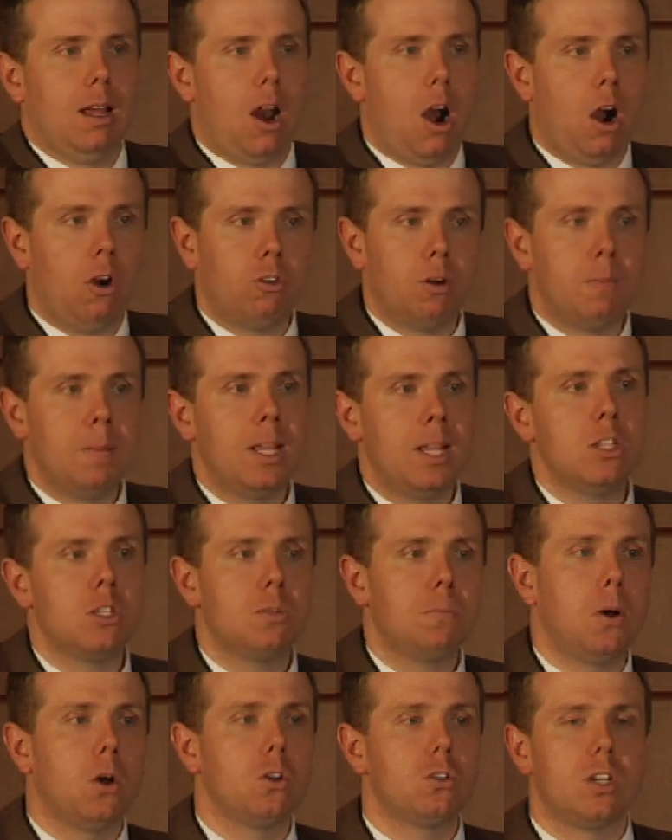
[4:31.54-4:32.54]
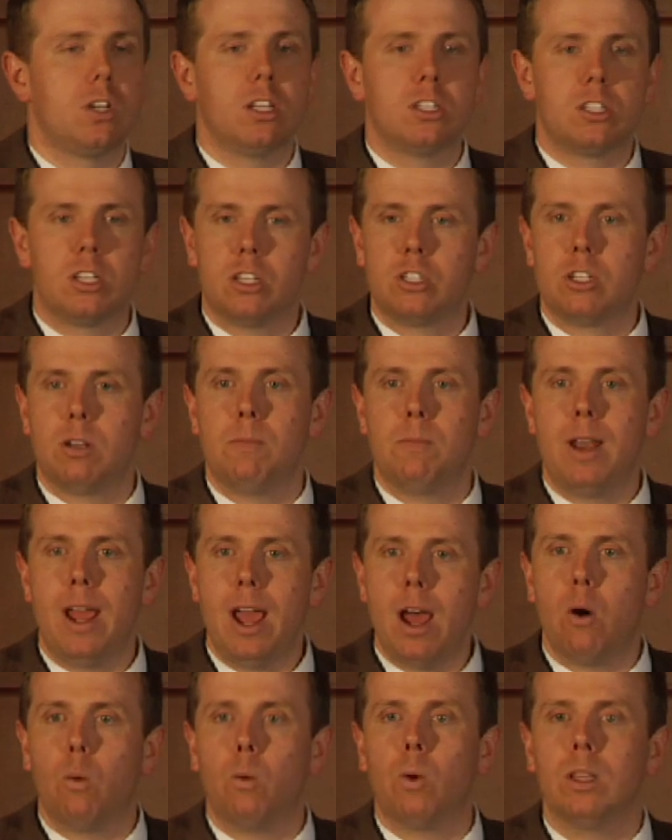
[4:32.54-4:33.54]
Our remittance posting system
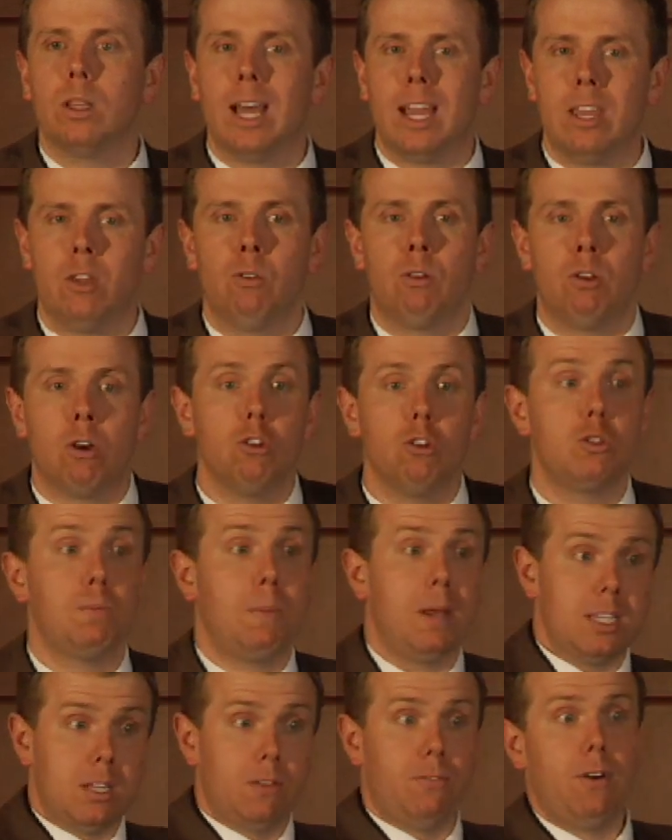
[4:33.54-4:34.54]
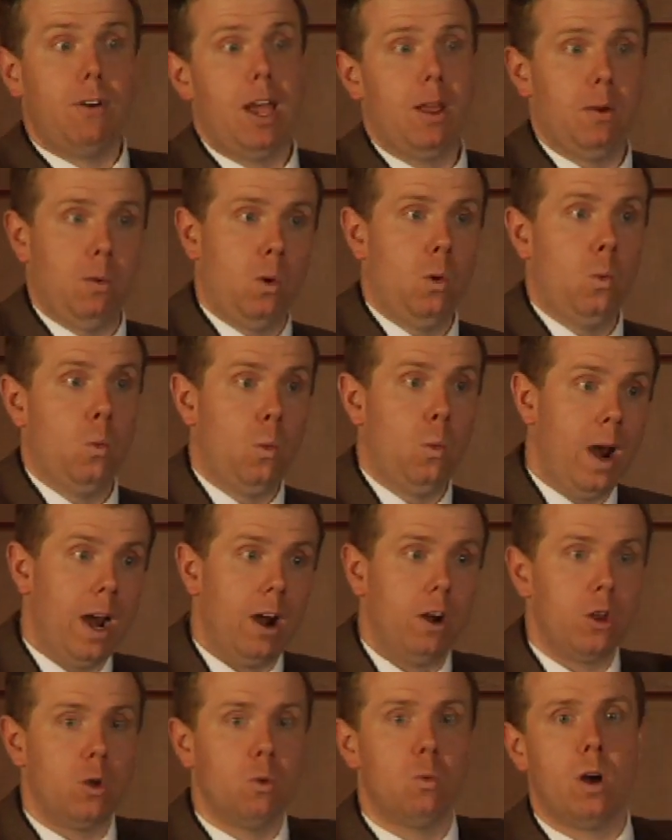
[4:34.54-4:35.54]
now will let you go specify
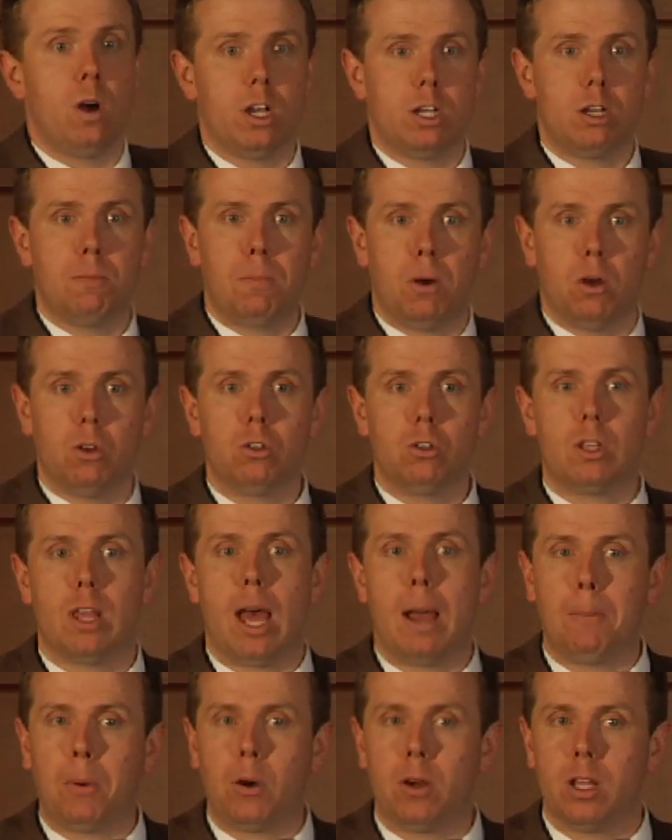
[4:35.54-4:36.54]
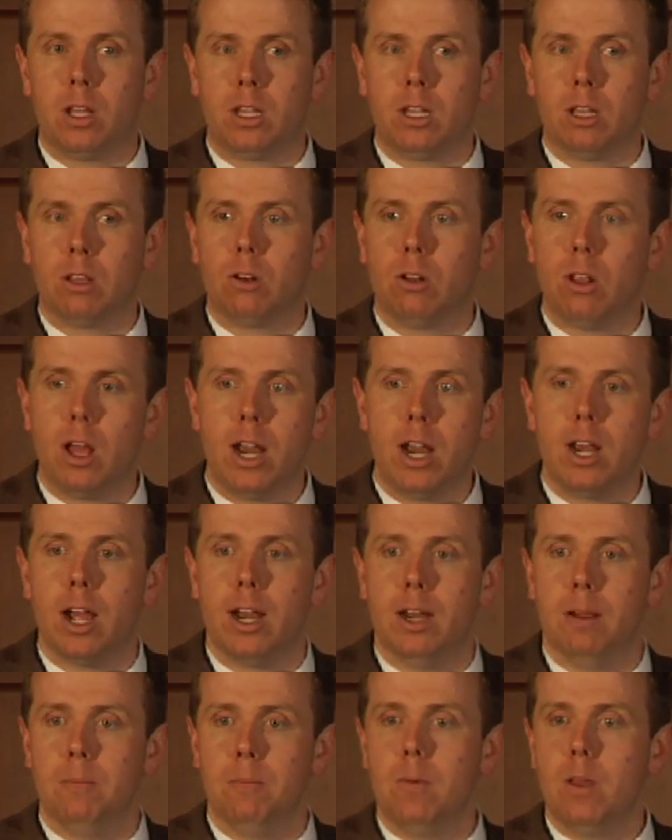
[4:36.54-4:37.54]
where you want to post that particular line
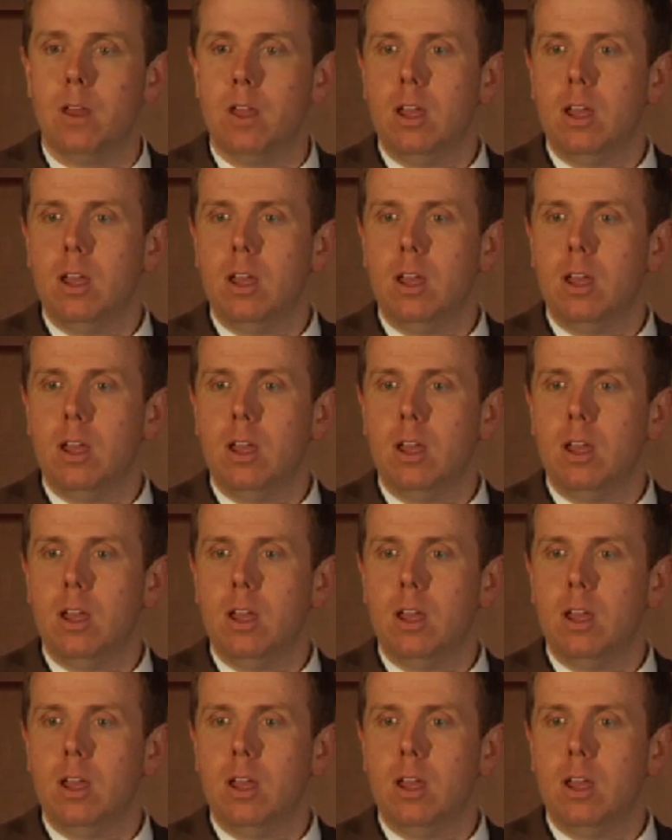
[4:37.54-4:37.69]
item.